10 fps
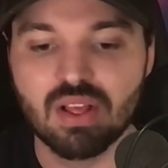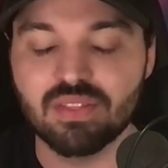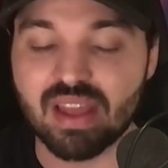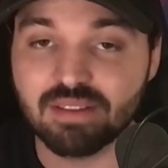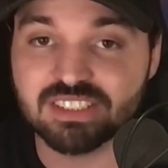
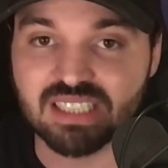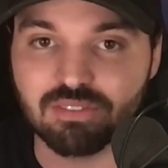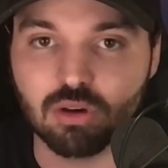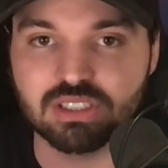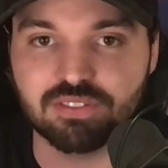they have
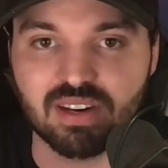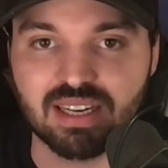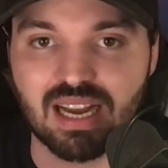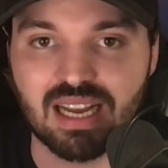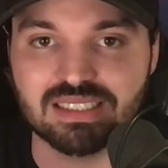several different
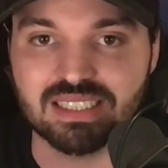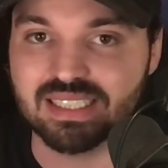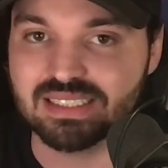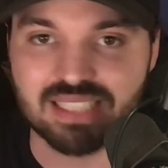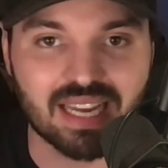guys that
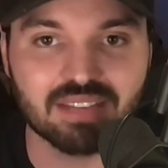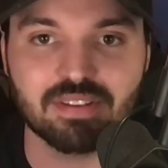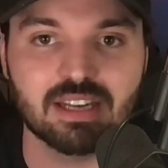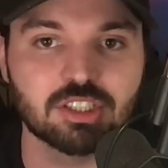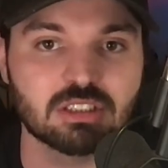can take
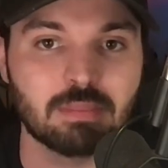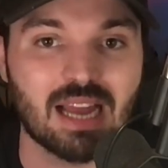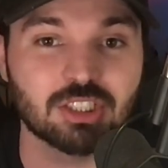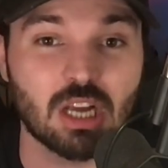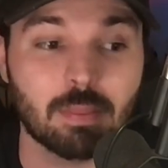advantage of the
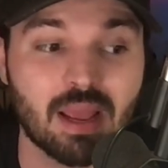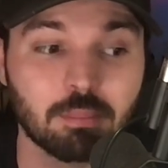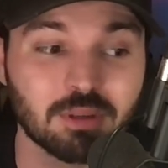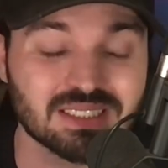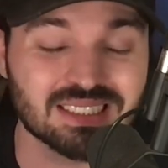matchup and
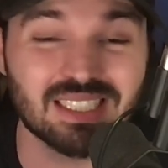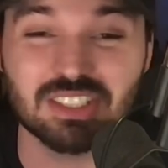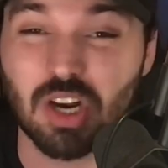present